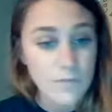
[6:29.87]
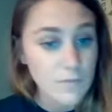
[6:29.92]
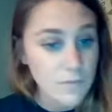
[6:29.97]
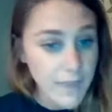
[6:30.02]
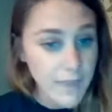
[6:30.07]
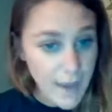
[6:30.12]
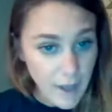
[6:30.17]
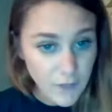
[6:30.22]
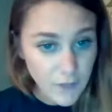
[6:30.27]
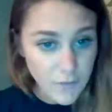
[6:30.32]

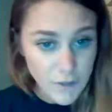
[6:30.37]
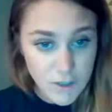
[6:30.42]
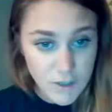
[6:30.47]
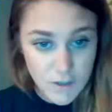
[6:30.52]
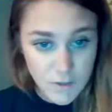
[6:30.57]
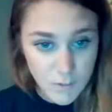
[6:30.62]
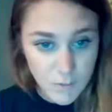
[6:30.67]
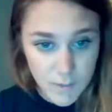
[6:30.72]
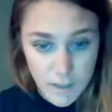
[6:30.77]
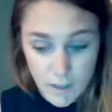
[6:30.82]
the House version
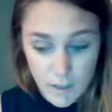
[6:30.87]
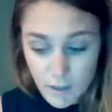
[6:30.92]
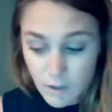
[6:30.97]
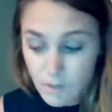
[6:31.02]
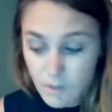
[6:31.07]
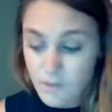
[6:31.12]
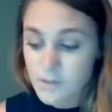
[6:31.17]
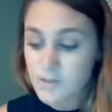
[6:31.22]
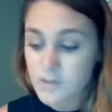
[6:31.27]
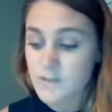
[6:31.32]
of the
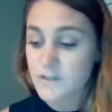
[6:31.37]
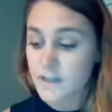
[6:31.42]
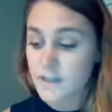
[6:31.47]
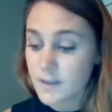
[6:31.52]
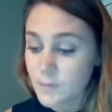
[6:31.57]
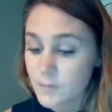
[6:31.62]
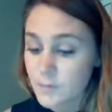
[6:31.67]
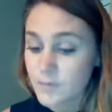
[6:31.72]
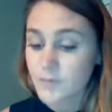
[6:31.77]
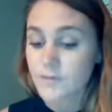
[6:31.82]
bill
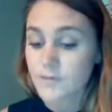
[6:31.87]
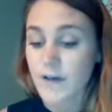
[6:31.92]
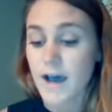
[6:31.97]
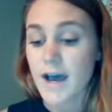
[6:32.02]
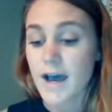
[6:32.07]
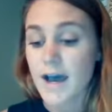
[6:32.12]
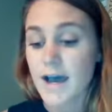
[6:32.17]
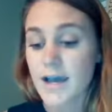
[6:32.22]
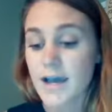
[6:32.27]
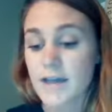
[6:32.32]
did
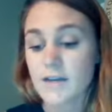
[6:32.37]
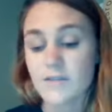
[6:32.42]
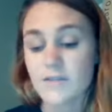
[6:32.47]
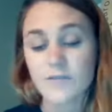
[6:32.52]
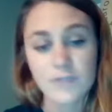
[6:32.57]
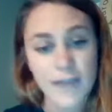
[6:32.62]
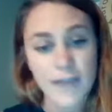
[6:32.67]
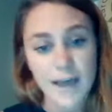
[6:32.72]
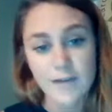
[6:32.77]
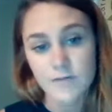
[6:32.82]
provide
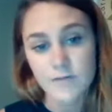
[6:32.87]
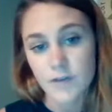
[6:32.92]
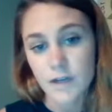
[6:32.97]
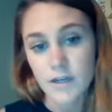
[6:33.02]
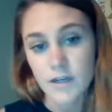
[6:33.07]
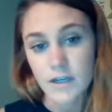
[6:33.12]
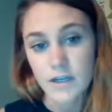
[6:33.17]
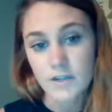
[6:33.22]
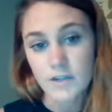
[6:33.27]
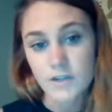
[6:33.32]
flat
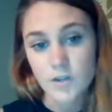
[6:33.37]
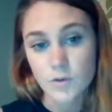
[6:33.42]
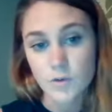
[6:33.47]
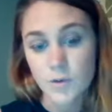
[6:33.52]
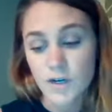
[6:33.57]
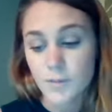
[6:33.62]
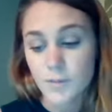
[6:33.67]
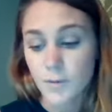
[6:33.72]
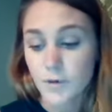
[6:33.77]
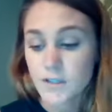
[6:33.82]
funding, so
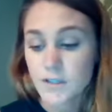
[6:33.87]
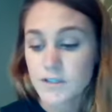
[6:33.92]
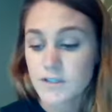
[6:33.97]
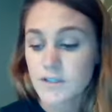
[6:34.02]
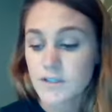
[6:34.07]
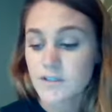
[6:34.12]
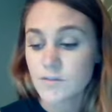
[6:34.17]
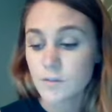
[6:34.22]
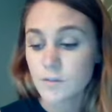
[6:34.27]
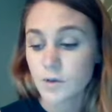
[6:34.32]

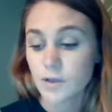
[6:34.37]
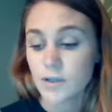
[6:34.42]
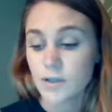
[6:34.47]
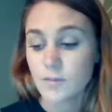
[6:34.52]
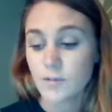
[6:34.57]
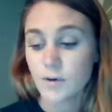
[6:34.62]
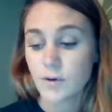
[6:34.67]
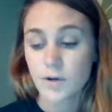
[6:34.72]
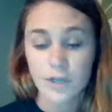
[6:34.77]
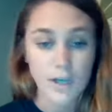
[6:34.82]
$20.6
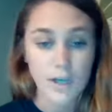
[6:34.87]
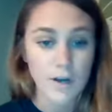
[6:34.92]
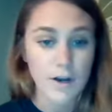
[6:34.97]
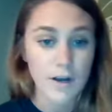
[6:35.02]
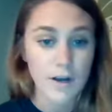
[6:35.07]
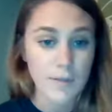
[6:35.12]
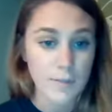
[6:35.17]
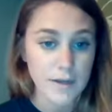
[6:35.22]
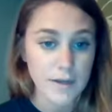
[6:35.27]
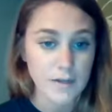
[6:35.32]
million per
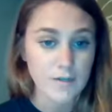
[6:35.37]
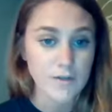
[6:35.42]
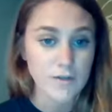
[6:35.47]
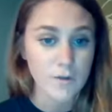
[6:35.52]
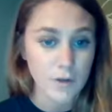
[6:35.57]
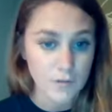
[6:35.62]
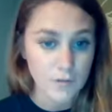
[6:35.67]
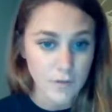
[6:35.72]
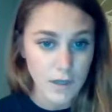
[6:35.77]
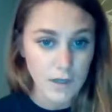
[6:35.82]
year in
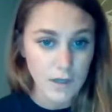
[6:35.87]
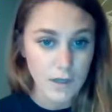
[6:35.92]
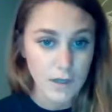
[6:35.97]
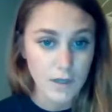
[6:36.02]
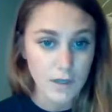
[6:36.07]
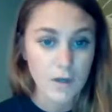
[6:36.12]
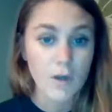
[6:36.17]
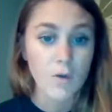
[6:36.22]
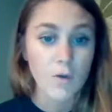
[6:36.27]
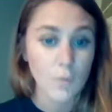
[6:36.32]
mandatory
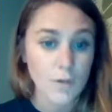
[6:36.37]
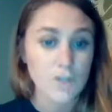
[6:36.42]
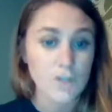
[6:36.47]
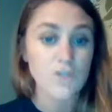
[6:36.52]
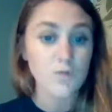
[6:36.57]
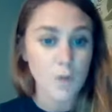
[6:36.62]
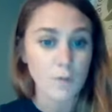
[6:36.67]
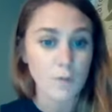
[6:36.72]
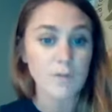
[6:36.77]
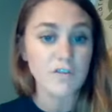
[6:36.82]
funding, which
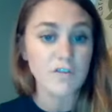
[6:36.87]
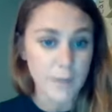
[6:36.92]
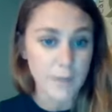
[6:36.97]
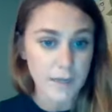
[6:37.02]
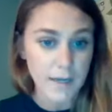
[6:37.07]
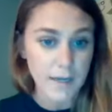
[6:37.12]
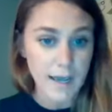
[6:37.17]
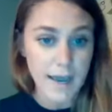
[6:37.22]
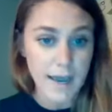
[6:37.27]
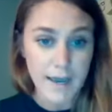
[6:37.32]
is what we've
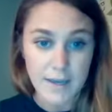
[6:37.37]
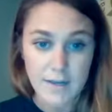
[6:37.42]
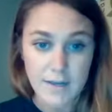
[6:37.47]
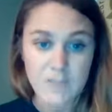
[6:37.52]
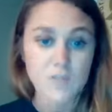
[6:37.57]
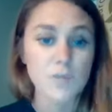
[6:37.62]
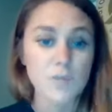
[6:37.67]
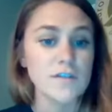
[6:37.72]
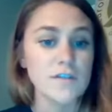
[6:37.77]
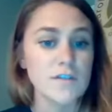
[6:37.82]
been at, and
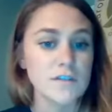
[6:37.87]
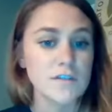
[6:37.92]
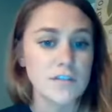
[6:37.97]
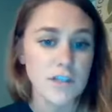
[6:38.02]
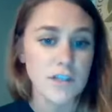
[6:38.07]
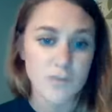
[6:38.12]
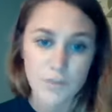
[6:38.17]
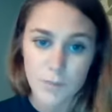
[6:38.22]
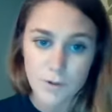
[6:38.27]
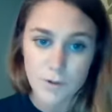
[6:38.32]
it's been a
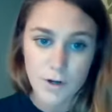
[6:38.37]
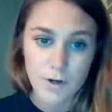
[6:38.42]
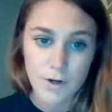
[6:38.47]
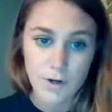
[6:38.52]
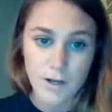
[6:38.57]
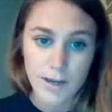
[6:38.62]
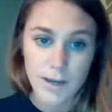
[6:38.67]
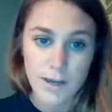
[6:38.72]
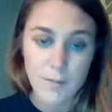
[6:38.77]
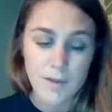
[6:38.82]
successful
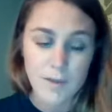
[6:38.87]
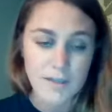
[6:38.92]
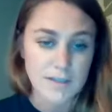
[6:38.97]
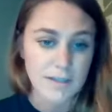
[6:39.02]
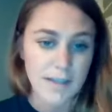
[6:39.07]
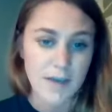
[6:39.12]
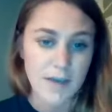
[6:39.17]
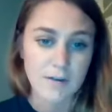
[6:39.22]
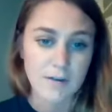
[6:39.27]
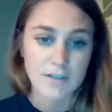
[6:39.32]
program. It's
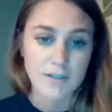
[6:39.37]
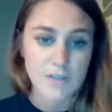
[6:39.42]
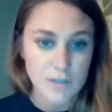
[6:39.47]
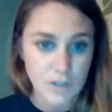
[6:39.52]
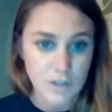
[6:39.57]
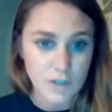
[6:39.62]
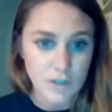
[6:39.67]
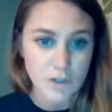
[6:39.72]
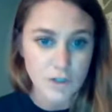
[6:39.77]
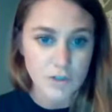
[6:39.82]
allowing
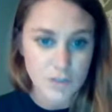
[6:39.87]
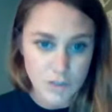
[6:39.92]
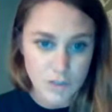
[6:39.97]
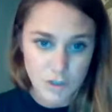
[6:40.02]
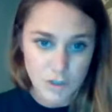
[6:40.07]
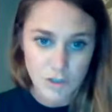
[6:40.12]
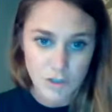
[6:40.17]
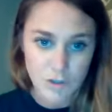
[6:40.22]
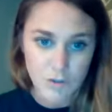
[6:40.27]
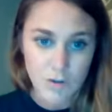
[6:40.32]
seniors
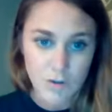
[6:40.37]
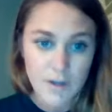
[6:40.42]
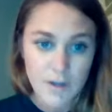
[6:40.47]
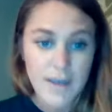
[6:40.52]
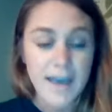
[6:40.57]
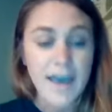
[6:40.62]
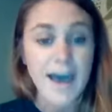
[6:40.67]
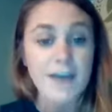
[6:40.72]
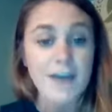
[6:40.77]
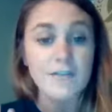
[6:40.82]
to
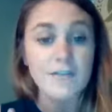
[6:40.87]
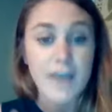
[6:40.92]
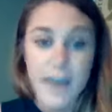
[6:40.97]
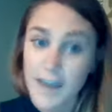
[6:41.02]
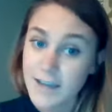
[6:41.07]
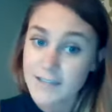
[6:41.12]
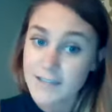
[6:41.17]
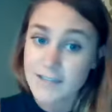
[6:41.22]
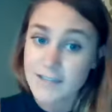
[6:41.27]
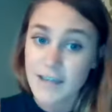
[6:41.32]
have
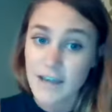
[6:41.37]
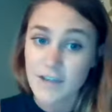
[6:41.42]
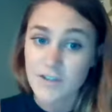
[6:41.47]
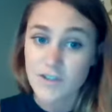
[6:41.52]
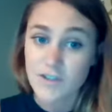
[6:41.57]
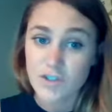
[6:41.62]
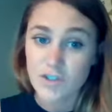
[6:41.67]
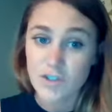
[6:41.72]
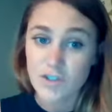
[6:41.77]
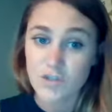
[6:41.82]

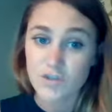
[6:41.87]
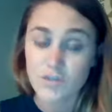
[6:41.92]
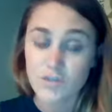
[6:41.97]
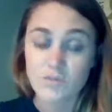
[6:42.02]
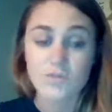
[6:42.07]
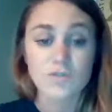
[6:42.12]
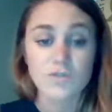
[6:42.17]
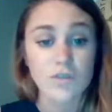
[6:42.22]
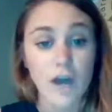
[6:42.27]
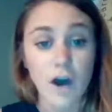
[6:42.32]
access
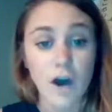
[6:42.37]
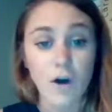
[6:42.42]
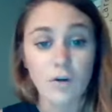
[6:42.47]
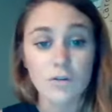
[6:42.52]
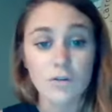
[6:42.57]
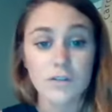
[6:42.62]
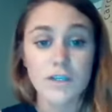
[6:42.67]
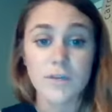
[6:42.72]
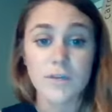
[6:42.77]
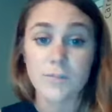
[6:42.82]
to not
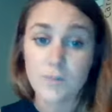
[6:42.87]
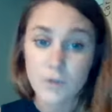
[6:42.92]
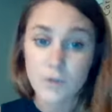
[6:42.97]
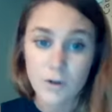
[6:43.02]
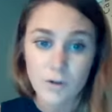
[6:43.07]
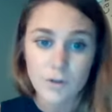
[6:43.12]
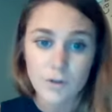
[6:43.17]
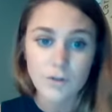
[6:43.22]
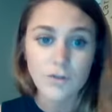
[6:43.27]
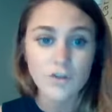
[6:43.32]
only
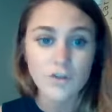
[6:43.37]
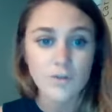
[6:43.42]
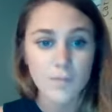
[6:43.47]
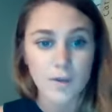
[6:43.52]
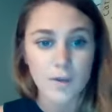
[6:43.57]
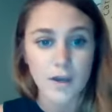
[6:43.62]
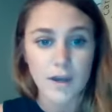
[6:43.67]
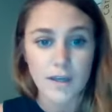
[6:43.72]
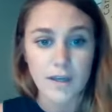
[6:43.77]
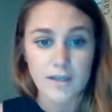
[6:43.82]
produce,
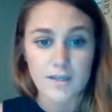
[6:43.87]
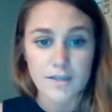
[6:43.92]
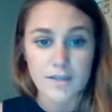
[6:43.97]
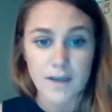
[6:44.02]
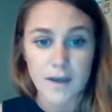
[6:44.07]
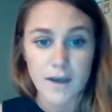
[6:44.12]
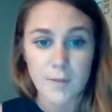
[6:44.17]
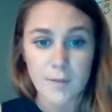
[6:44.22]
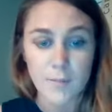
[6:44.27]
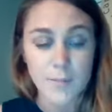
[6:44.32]
but
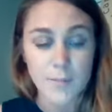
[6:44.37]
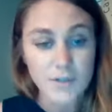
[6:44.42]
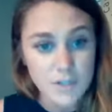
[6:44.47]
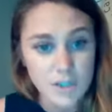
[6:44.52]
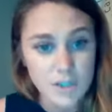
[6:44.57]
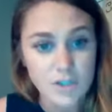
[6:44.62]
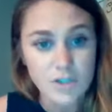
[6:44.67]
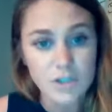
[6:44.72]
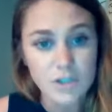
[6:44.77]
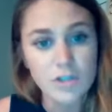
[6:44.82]

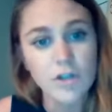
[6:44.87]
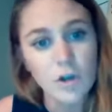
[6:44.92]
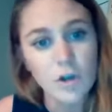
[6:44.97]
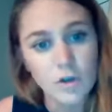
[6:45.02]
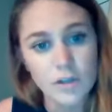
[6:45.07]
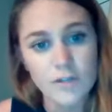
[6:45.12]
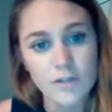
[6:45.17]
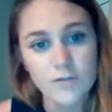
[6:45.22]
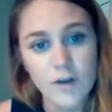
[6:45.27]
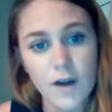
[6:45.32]
potentially
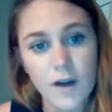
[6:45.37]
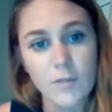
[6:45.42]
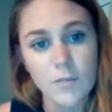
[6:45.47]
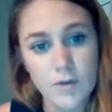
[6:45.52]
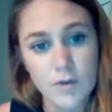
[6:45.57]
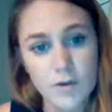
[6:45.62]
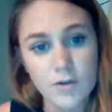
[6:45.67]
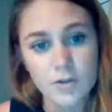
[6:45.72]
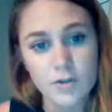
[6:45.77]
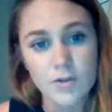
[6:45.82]
locally farmed
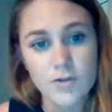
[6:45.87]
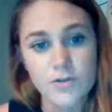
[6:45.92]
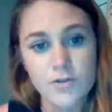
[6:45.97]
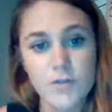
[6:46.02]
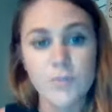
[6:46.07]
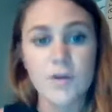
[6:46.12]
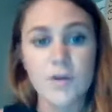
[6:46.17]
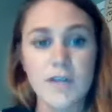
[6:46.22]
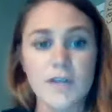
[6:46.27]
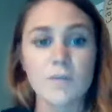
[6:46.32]
produce,
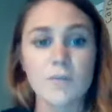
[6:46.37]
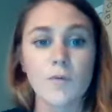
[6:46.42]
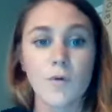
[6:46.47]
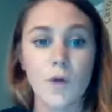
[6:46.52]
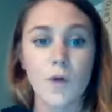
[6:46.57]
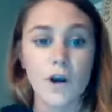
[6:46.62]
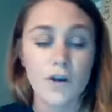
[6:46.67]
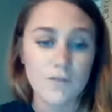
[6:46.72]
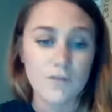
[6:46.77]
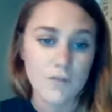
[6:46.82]
so putting
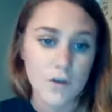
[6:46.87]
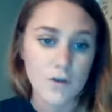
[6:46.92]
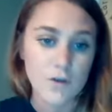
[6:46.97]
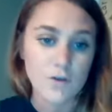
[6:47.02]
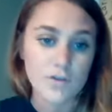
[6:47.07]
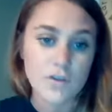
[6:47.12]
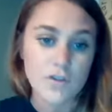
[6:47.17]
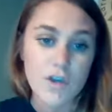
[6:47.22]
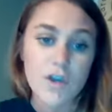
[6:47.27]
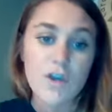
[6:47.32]
more of
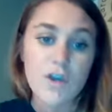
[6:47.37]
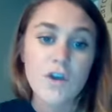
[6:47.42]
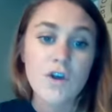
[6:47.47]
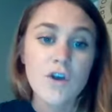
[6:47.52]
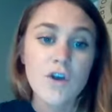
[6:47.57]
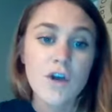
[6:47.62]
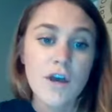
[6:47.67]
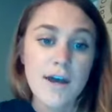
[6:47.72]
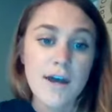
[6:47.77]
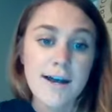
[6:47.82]
those
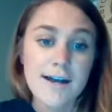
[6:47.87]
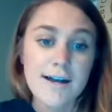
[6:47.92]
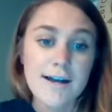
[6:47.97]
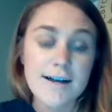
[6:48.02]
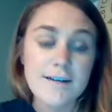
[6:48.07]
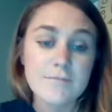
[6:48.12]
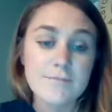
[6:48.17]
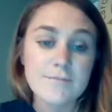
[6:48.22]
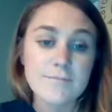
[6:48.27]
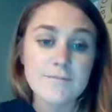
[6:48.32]

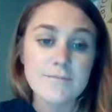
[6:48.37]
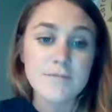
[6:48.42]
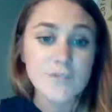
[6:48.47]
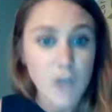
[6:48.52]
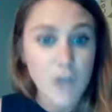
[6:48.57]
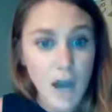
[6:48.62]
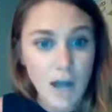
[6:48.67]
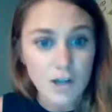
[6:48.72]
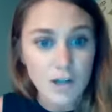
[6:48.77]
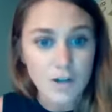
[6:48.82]

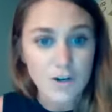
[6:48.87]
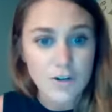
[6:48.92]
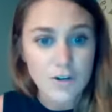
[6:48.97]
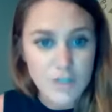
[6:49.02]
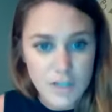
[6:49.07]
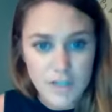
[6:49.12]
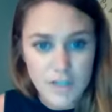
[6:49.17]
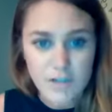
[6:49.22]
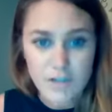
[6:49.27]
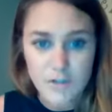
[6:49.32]

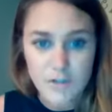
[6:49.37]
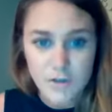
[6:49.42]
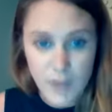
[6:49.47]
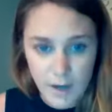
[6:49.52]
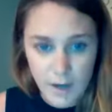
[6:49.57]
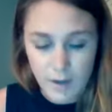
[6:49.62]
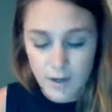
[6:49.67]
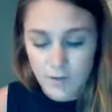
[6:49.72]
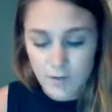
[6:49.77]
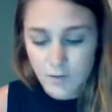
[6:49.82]
dollars into
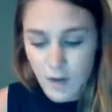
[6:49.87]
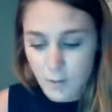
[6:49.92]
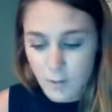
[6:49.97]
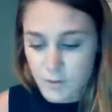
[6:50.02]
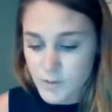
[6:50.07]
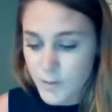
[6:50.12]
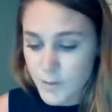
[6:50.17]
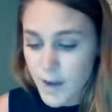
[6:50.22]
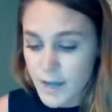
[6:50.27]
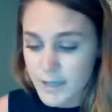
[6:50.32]
area
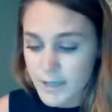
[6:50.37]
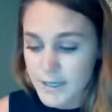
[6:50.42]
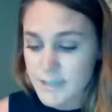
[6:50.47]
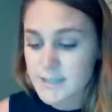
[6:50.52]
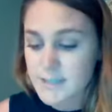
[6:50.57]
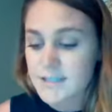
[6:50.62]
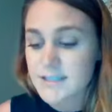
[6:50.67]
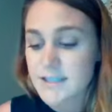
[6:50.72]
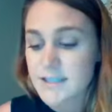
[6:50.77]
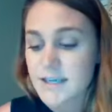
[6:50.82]
farmers'
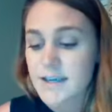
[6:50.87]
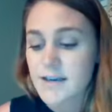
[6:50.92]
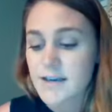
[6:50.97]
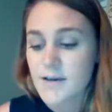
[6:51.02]
pockets.